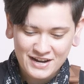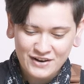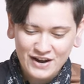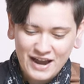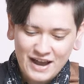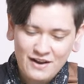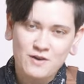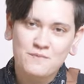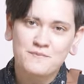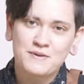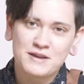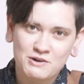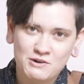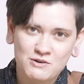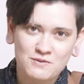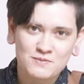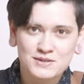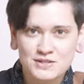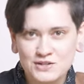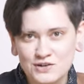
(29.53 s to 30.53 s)
here at our Pink
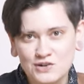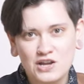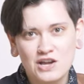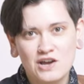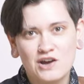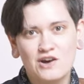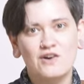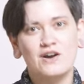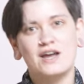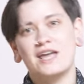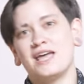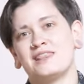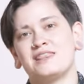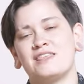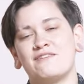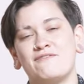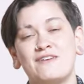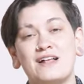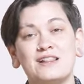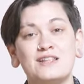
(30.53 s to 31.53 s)
Room studio at
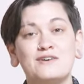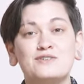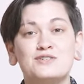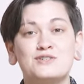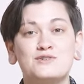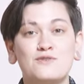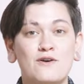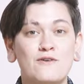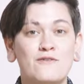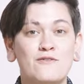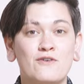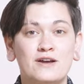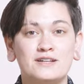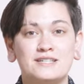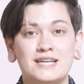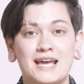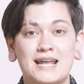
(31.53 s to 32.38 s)
the Fellow Storefront